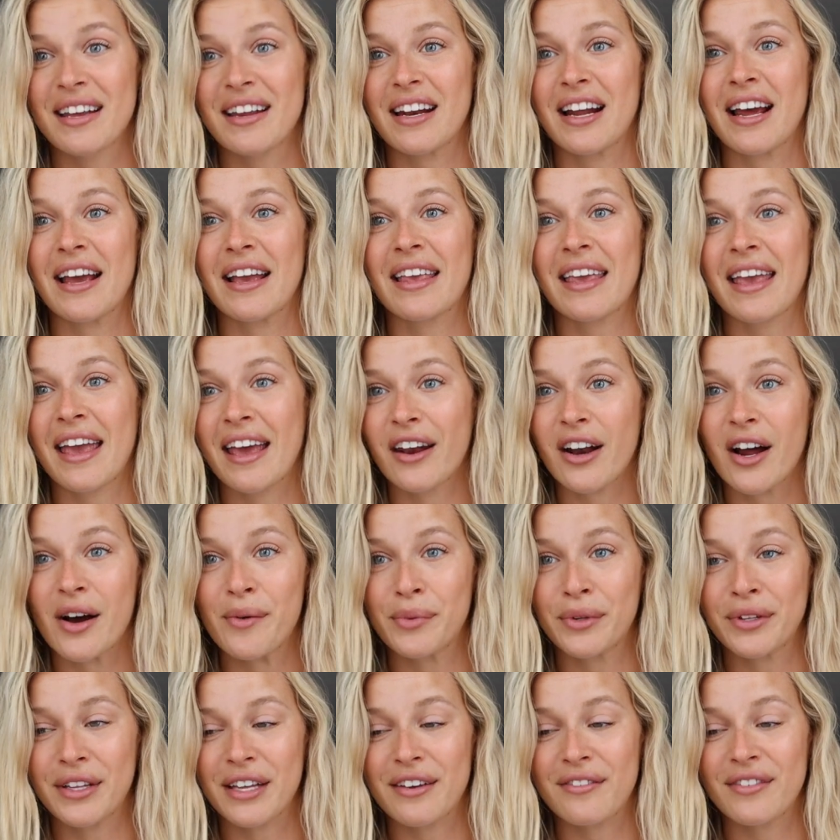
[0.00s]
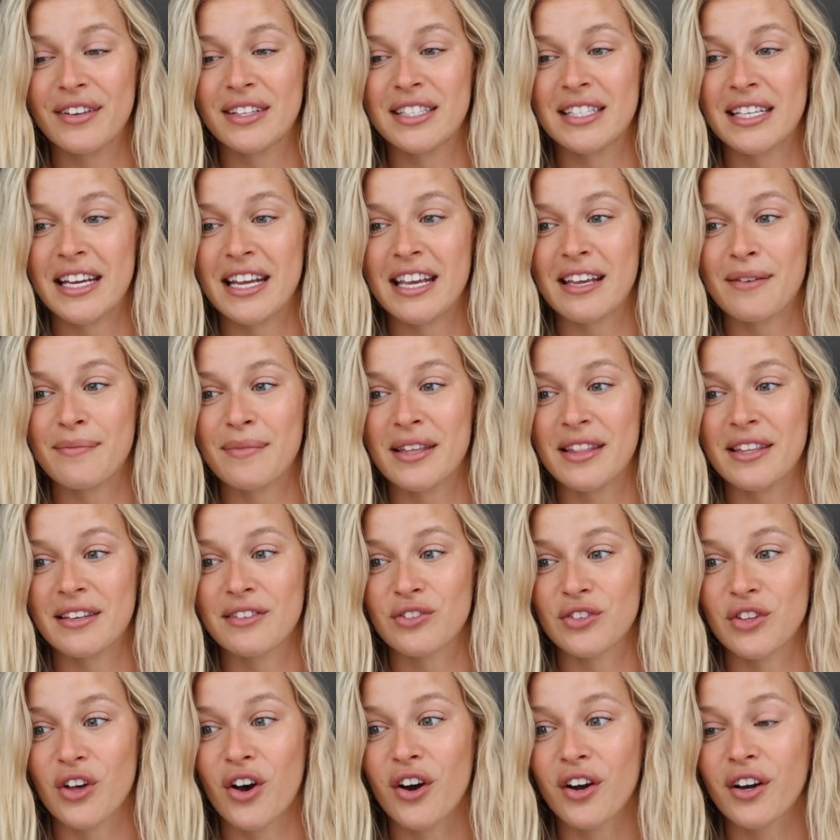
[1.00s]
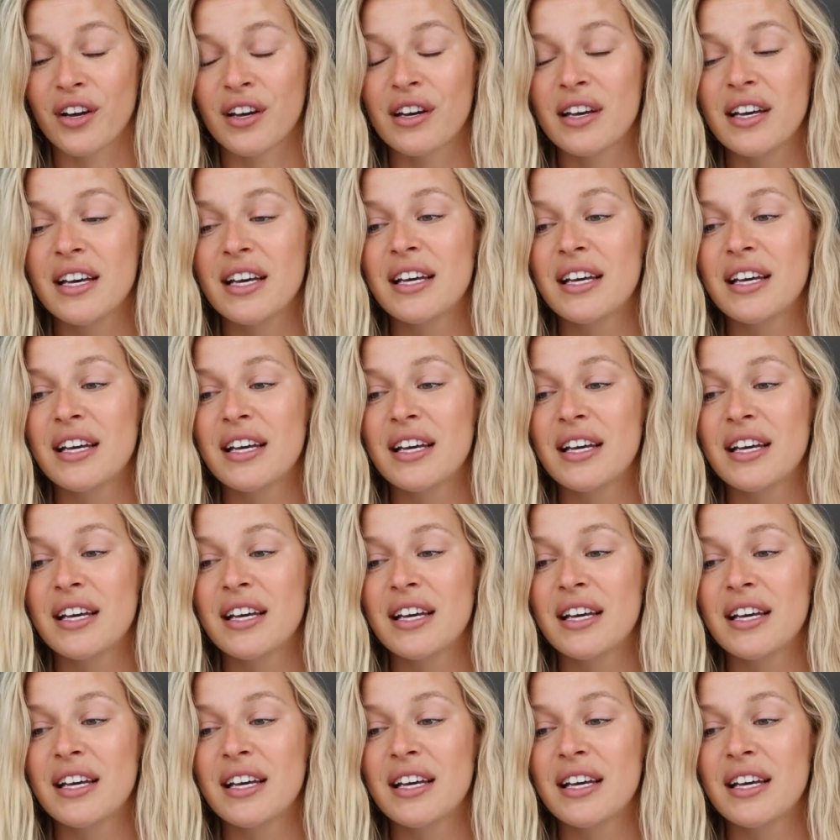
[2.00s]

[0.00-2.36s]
and I cannot believe it's taken me this long.